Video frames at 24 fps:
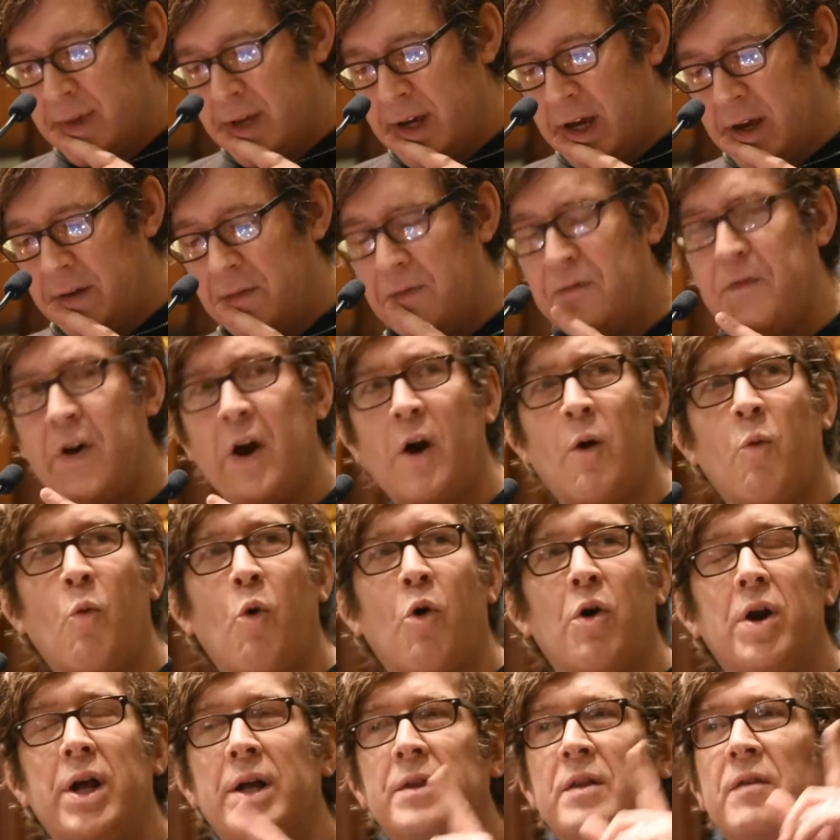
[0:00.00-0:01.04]
And fair
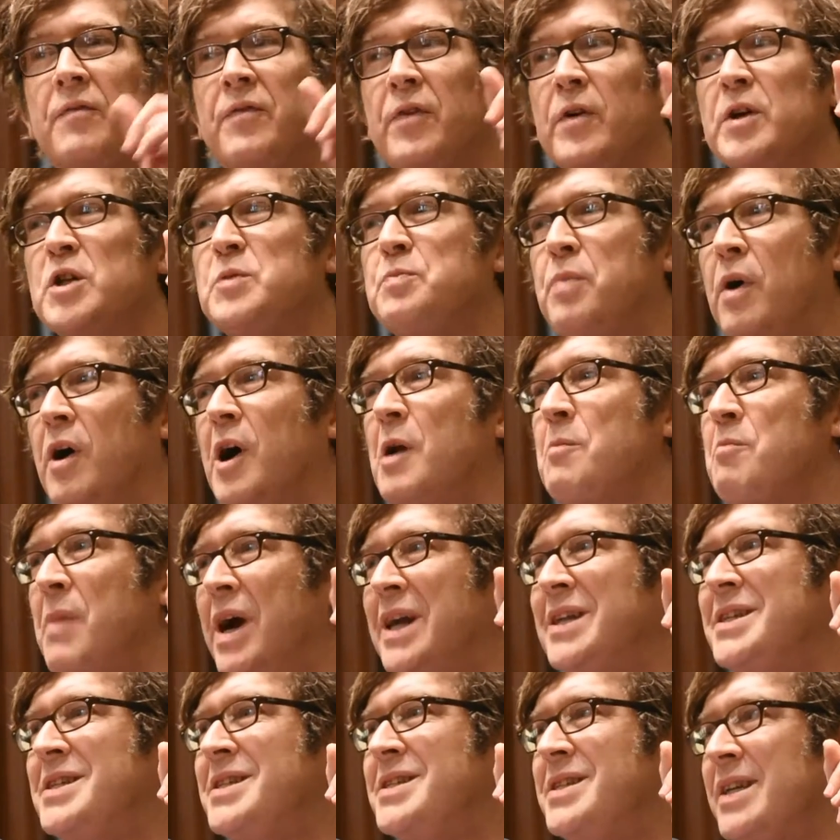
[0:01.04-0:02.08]
warning, the first part
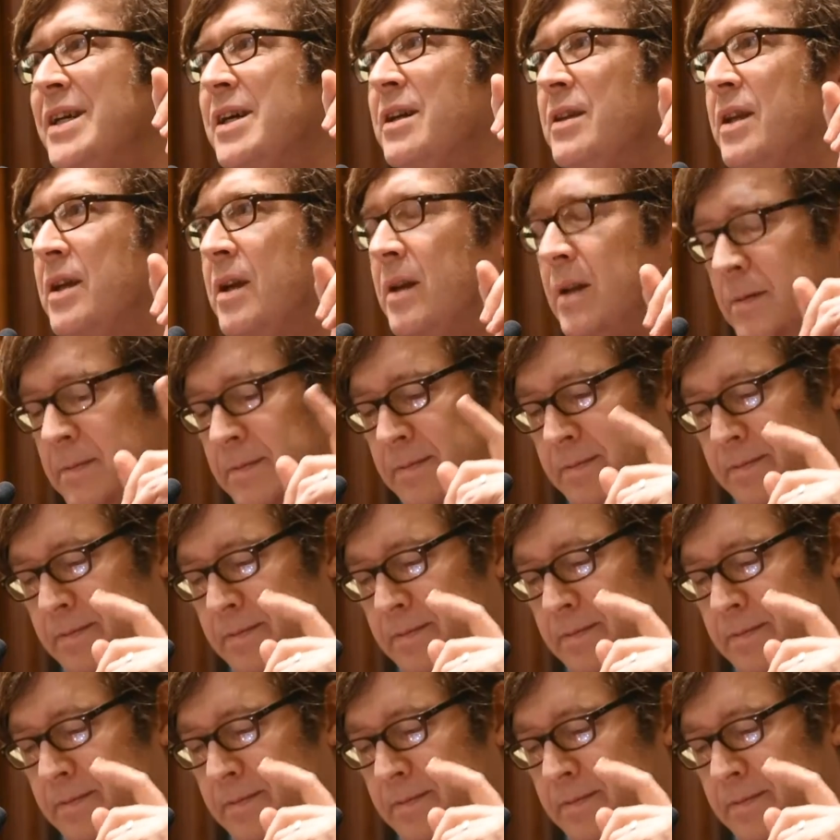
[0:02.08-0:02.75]
might sting a little.